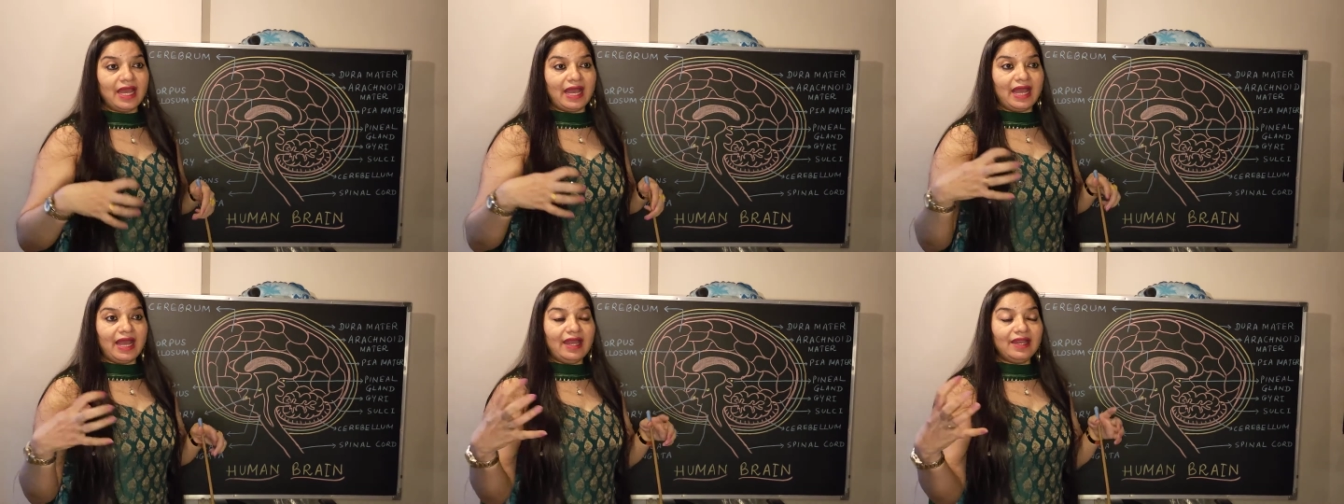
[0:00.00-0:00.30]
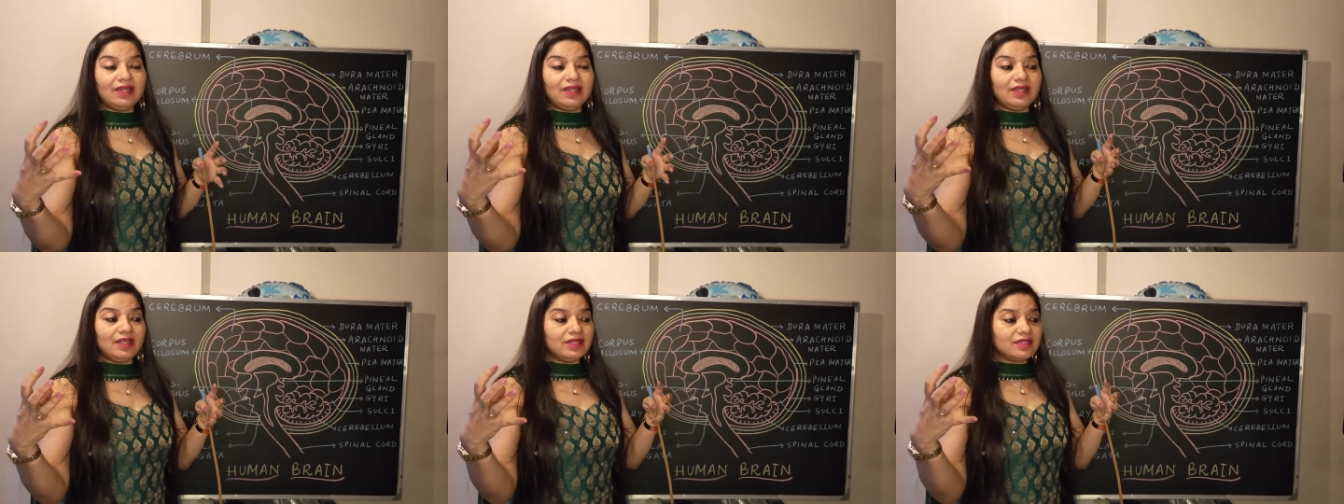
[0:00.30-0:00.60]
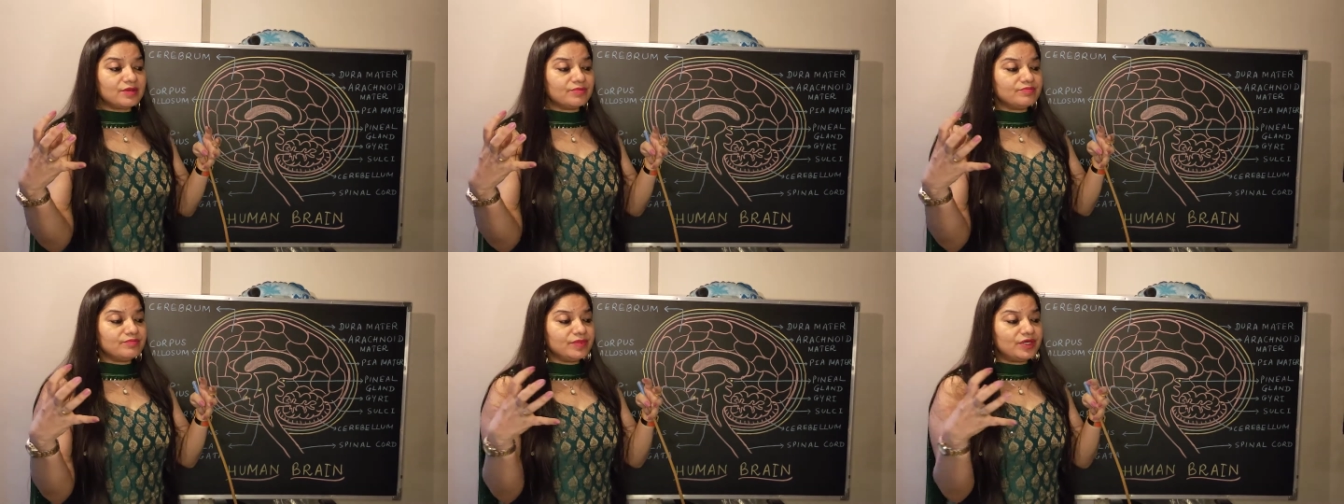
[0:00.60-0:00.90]
and
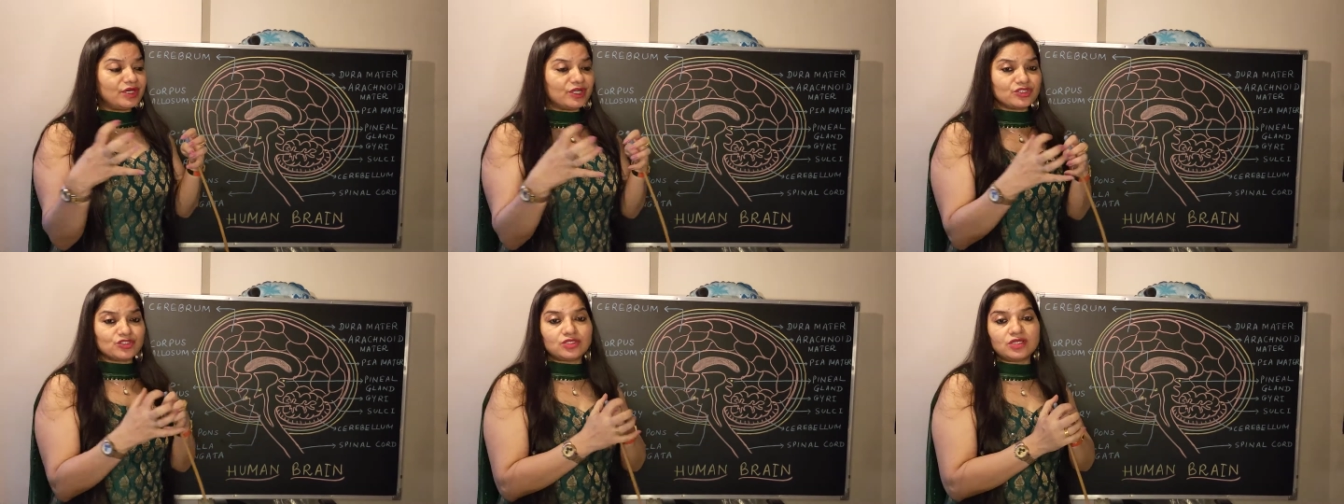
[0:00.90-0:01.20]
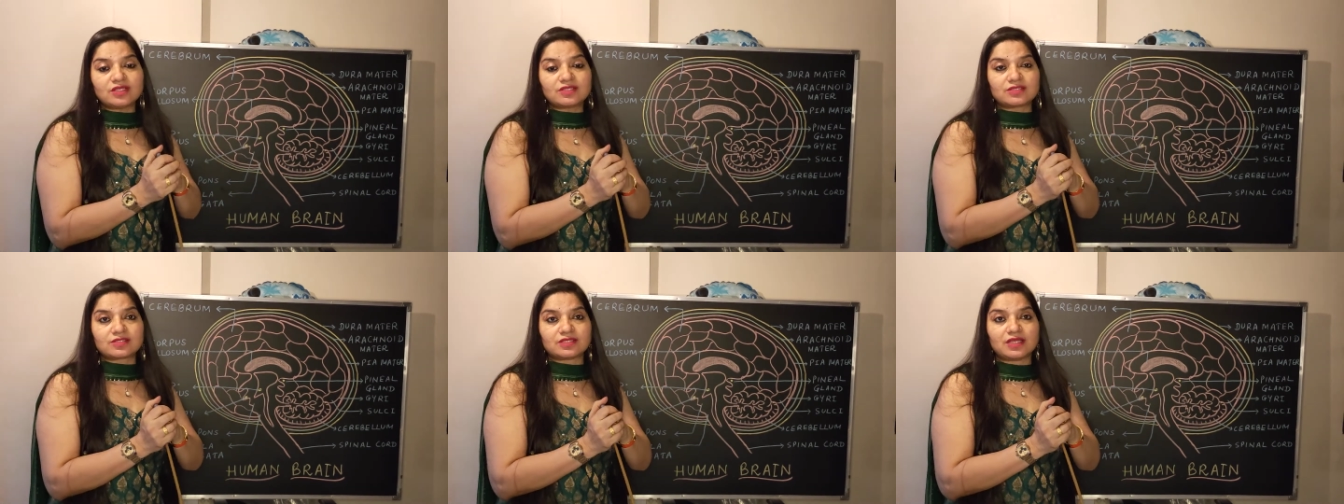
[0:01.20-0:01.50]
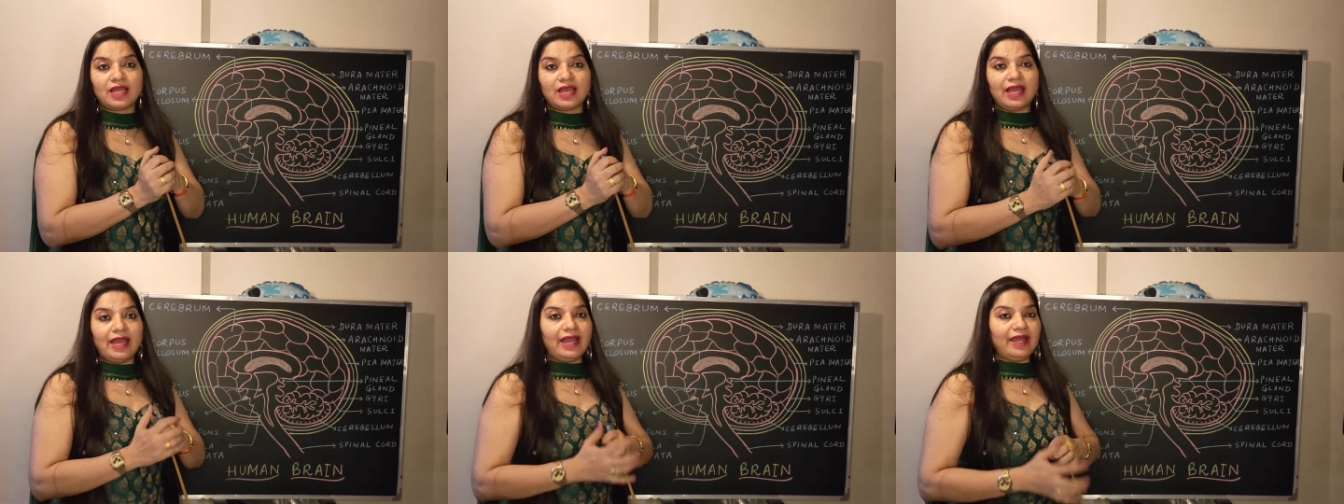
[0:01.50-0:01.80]
it merges
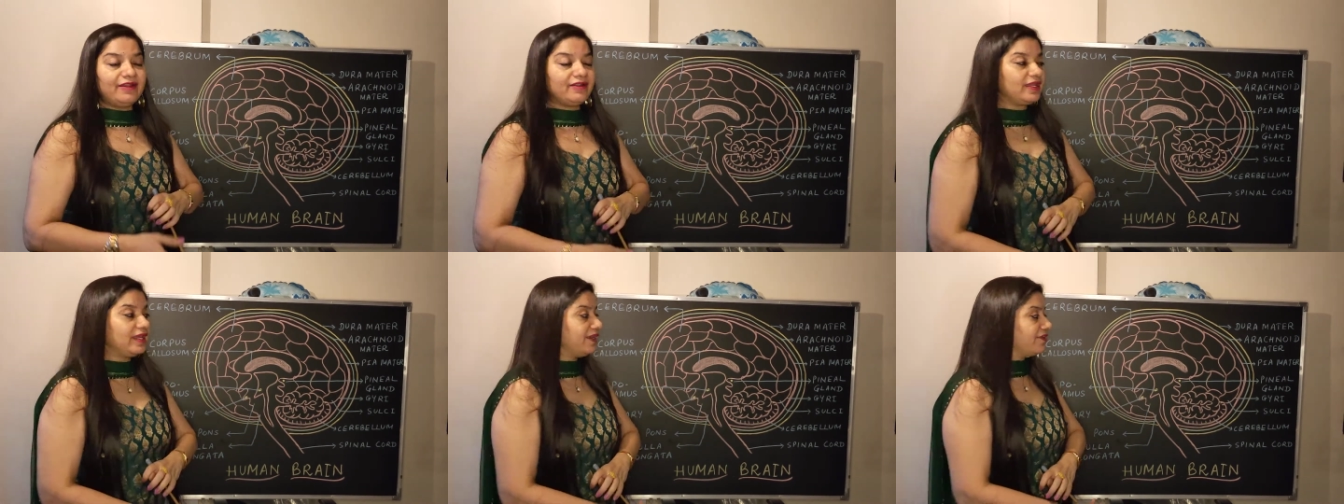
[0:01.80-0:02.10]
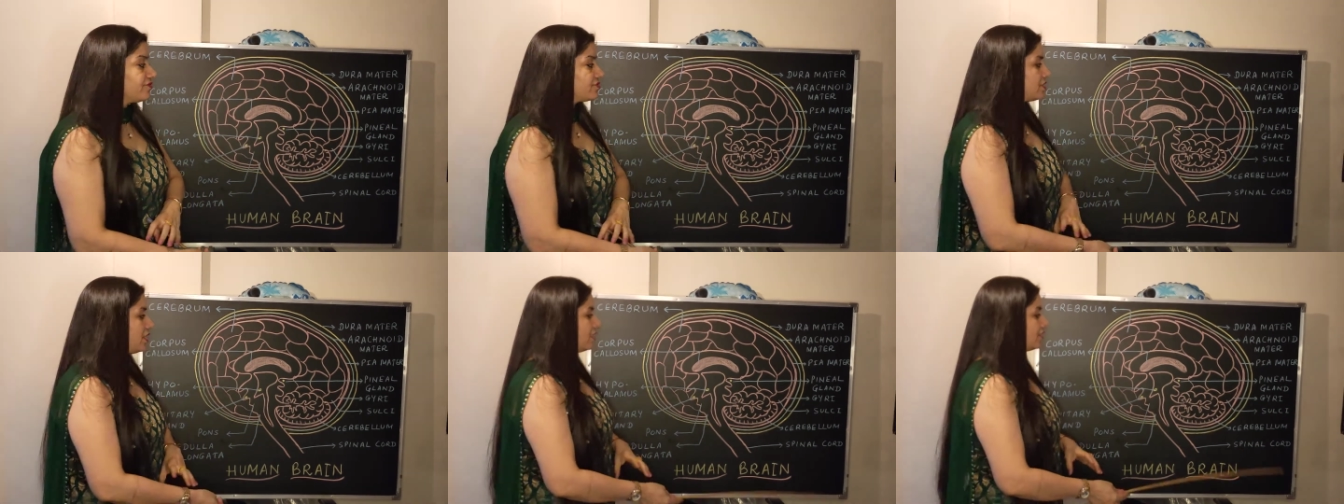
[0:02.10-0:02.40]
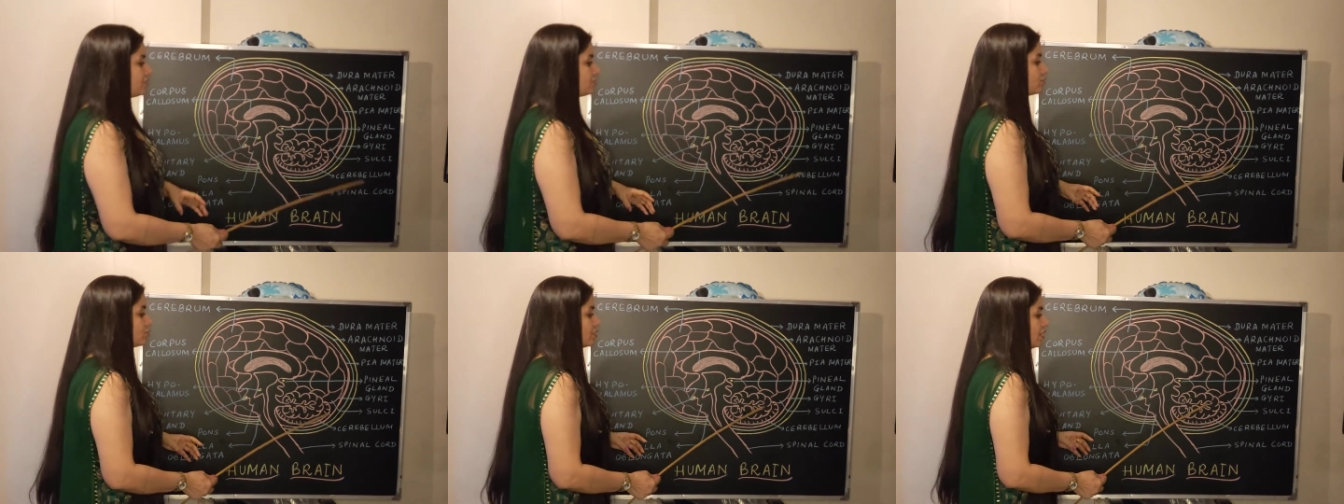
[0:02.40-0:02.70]
and gives
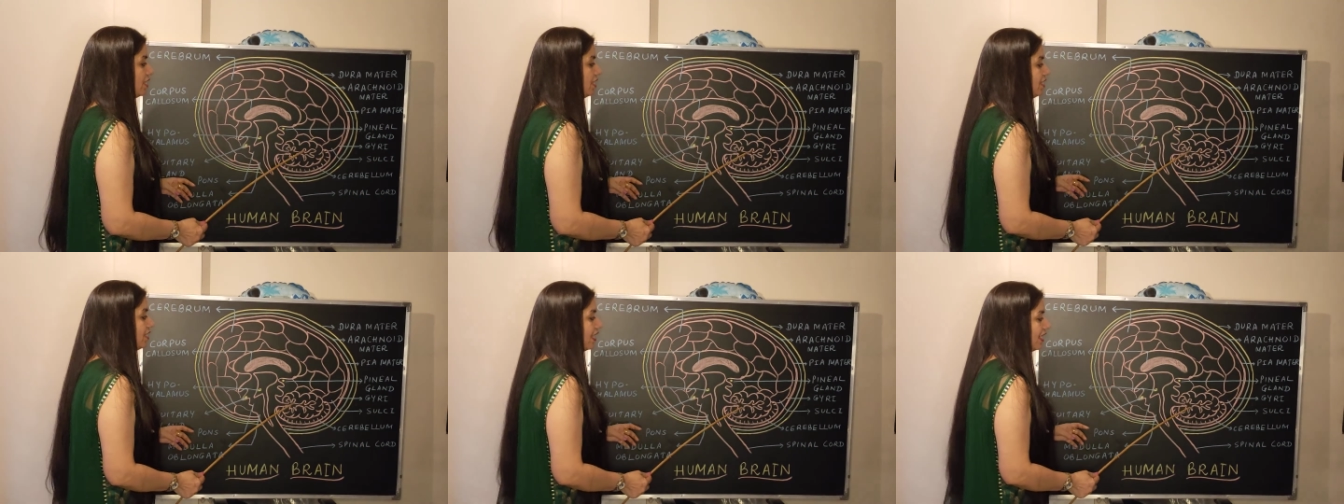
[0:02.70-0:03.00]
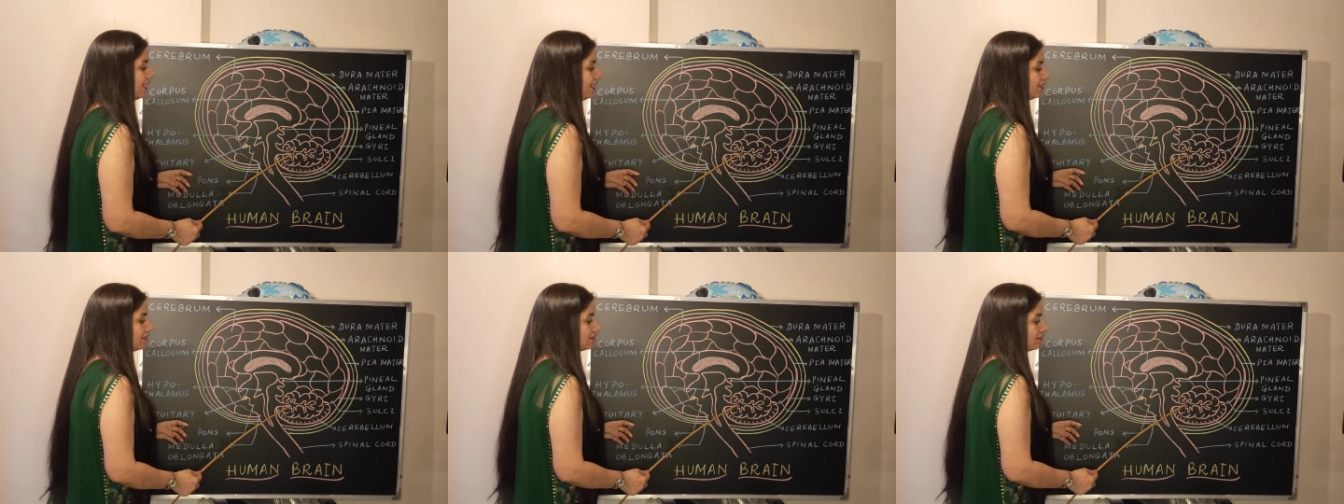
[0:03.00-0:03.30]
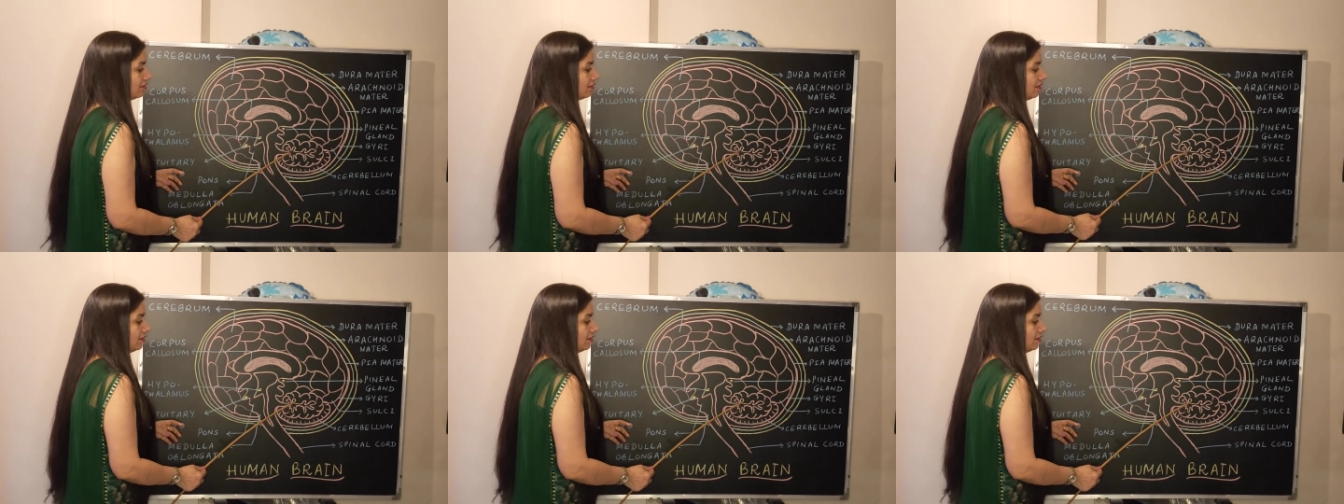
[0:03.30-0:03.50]
a tree-like,